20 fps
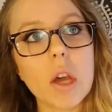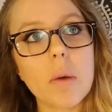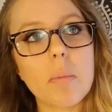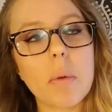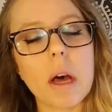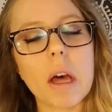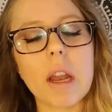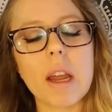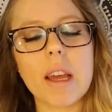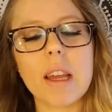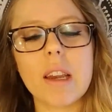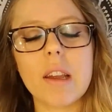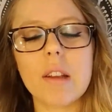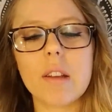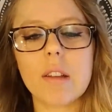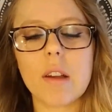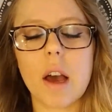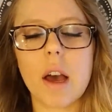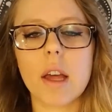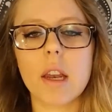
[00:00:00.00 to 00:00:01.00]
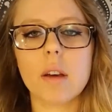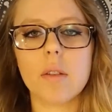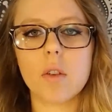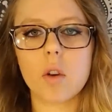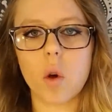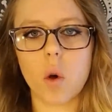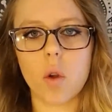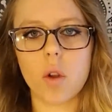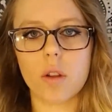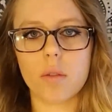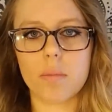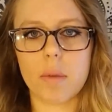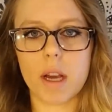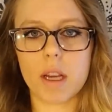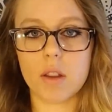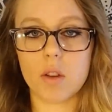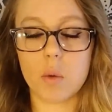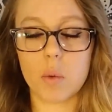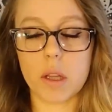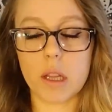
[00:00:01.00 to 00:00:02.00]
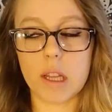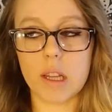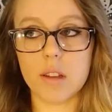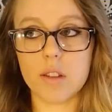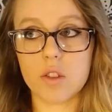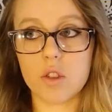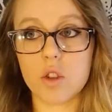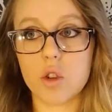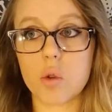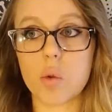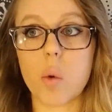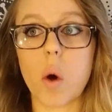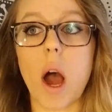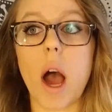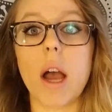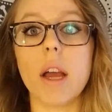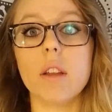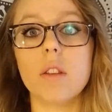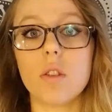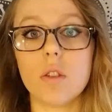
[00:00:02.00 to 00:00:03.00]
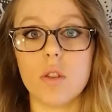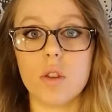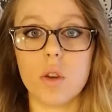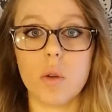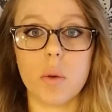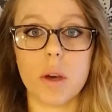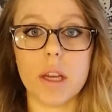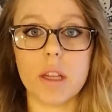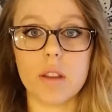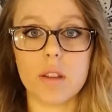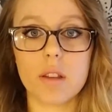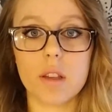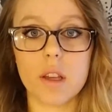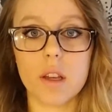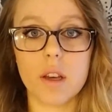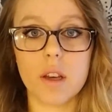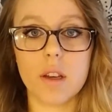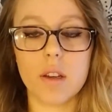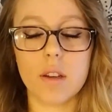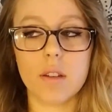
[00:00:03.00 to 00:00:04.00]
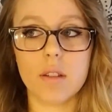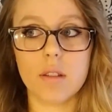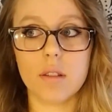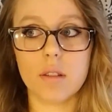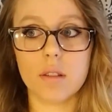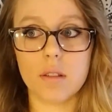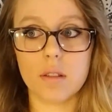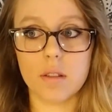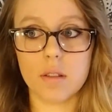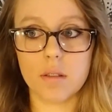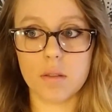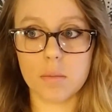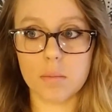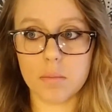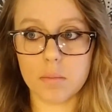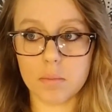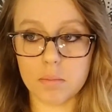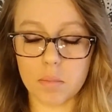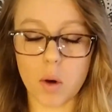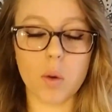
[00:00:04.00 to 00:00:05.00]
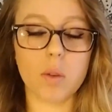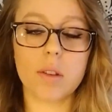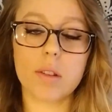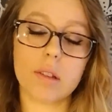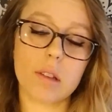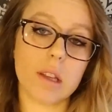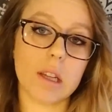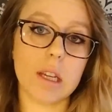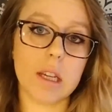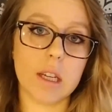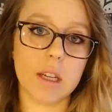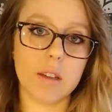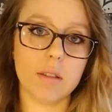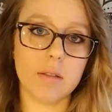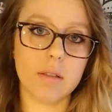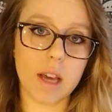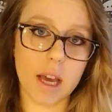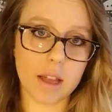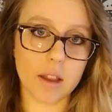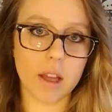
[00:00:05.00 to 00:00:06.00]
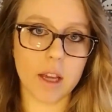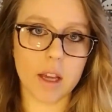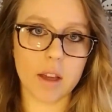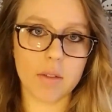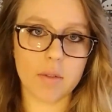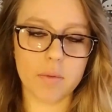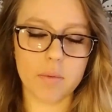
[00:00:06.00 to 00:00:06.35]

but it is kind of a goal of mine to at least try to do it mostly daily.